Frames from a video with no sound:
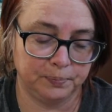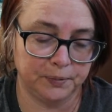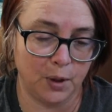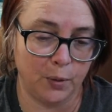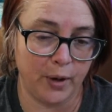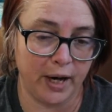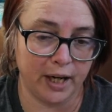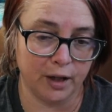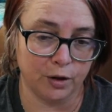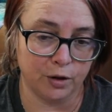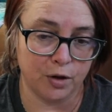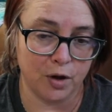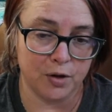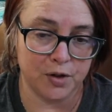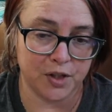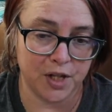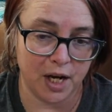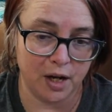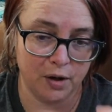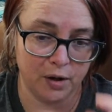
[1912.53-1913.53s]
regular
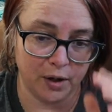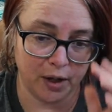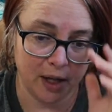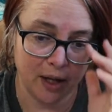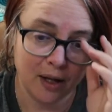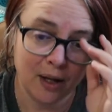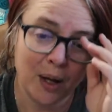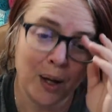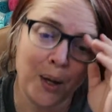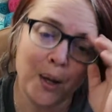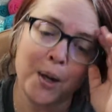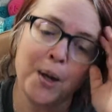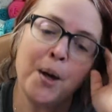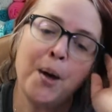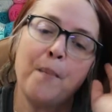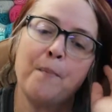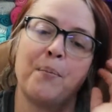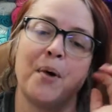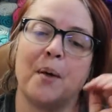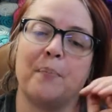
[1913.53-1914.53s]
crochet hook.
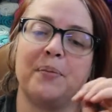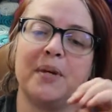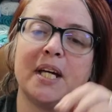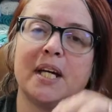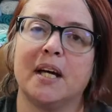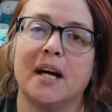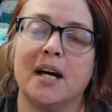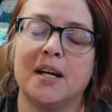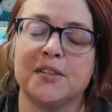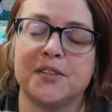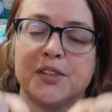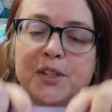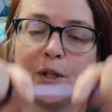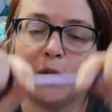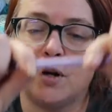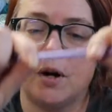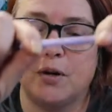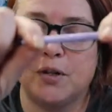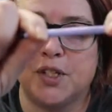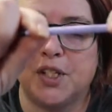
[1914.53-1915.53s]
But because the
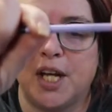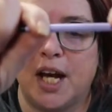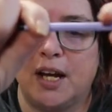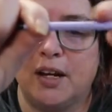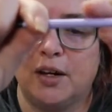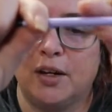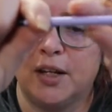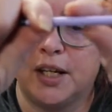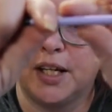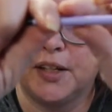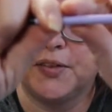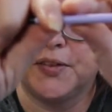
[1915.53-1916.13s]
crochet hook